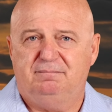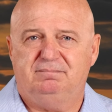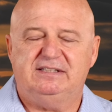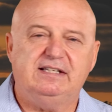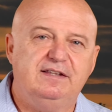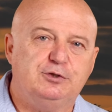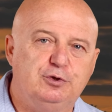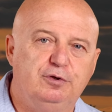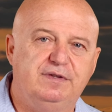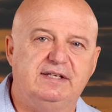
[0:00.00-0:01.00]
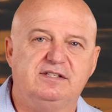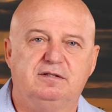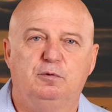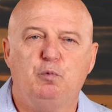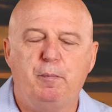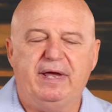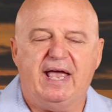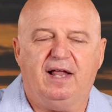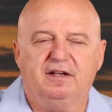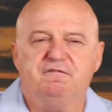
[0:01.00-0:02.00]
You see, the truth is, when we
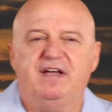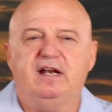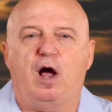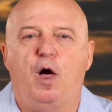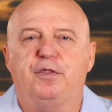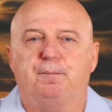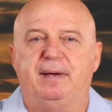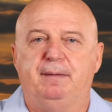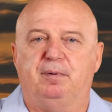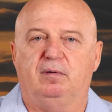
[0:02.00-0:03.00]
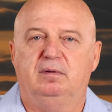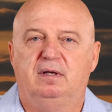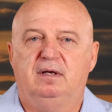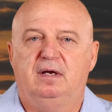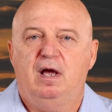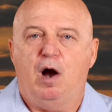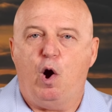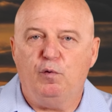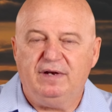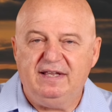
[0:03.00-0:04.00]
elevate other people,
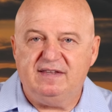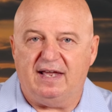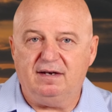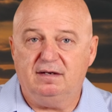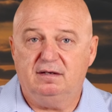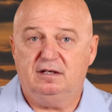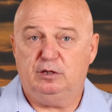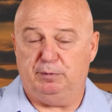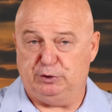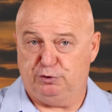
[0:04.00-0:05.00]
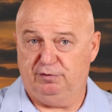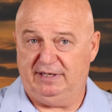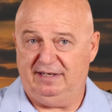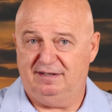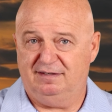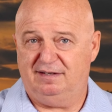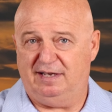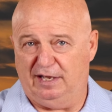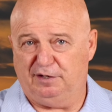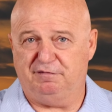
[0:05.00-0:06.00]
only then do we truly
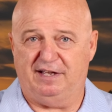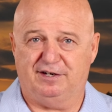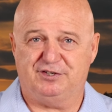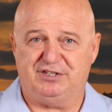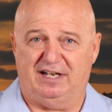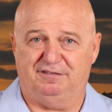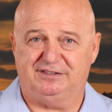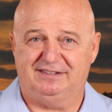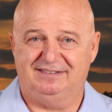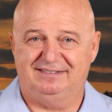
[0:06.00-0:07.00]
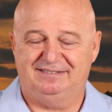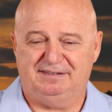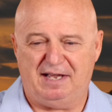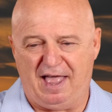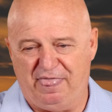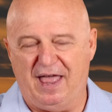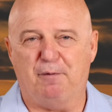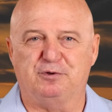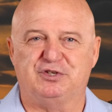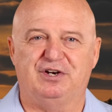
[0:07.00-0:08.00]
elevate ourselves. And that
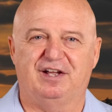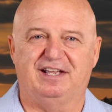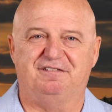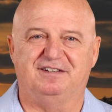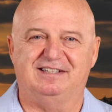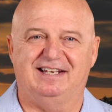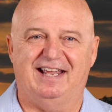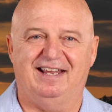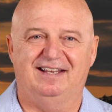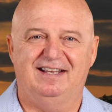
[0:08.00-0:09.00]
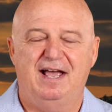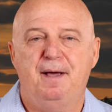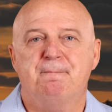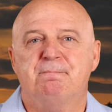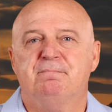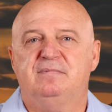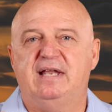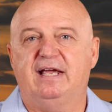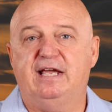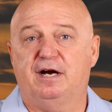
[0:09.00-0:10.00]
was our nugget for today.
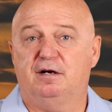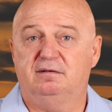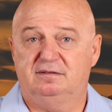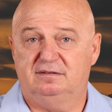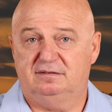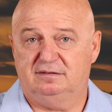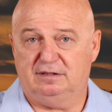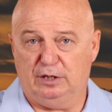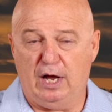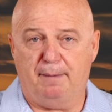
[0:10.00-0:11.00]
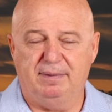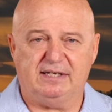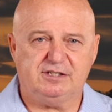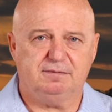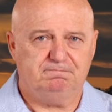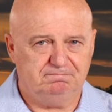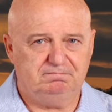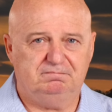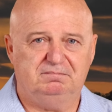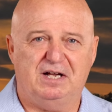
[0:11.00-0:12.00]
Take care. God bless.
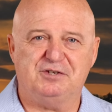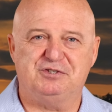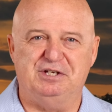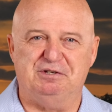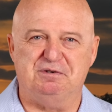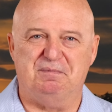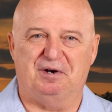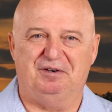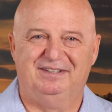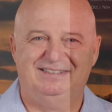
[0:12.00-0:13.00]
I'll see you tomorrow.